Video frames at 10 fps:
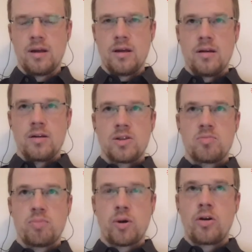
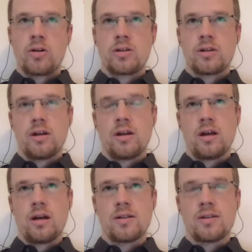spurred
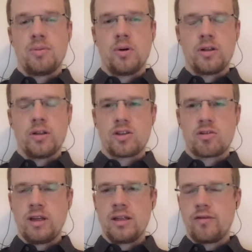and supported
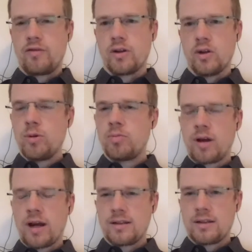three different Nobel
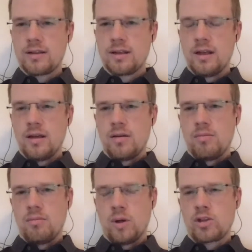Prizes.
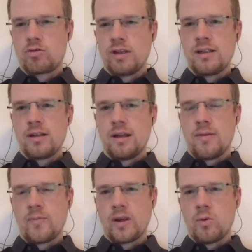Most recently,
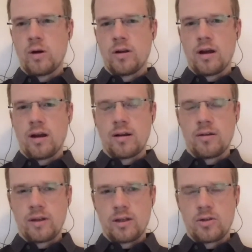the one
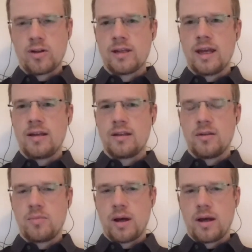in 2018
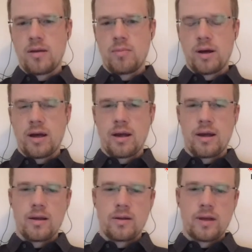
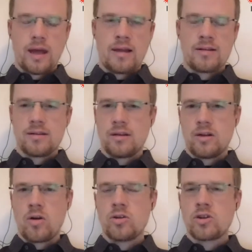by Allison and
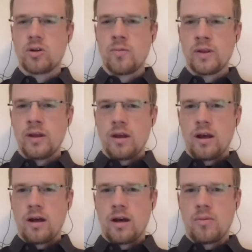Honcho,
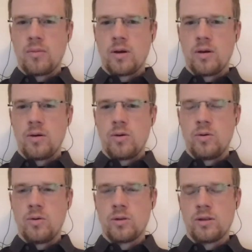
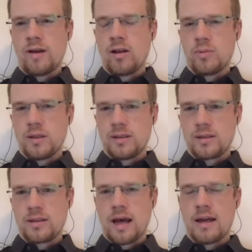who developed
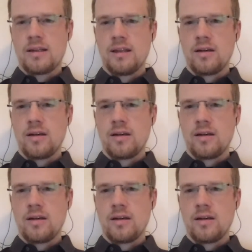this idea of